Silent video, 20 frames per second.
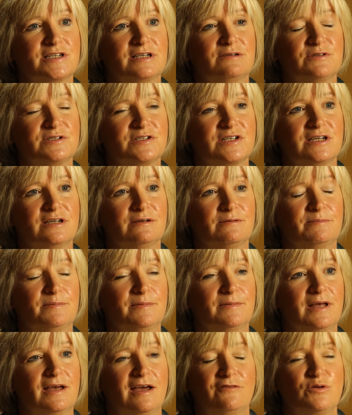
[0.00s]
It was a,
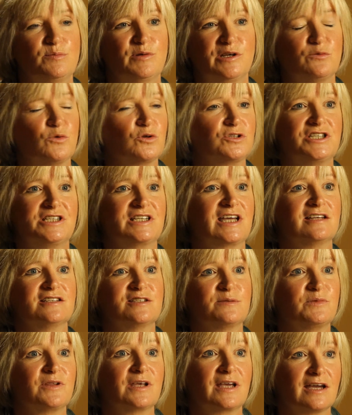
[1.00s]
everybody wanted to get
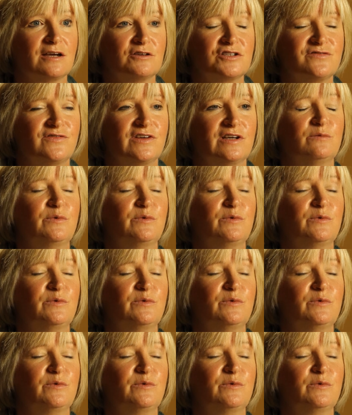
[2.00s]
something out of it,